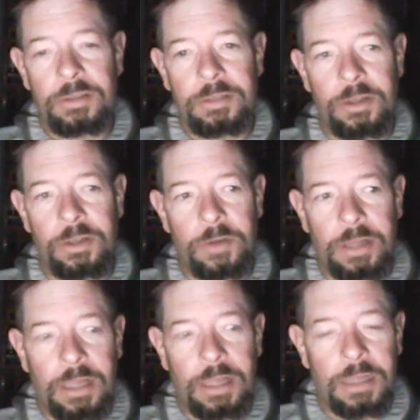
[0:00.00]
you know,
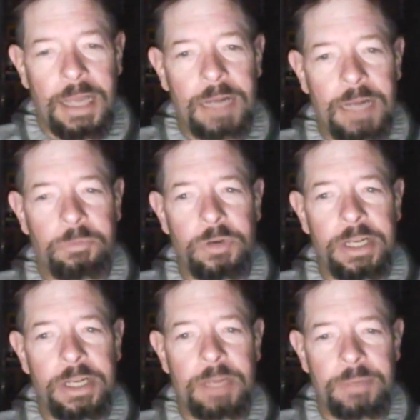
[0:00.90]
a, a, lot of brewing
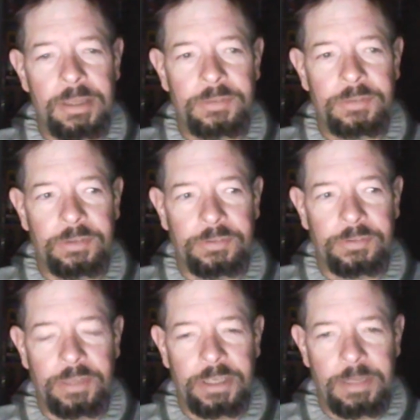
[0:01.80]
companies and
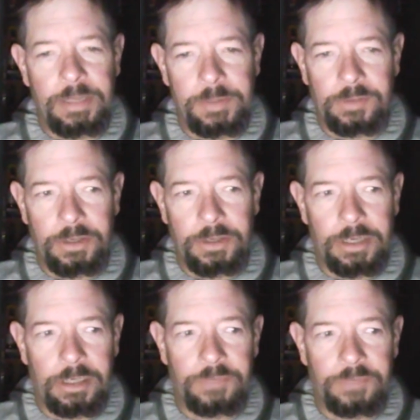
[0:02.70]
distilling companies learned a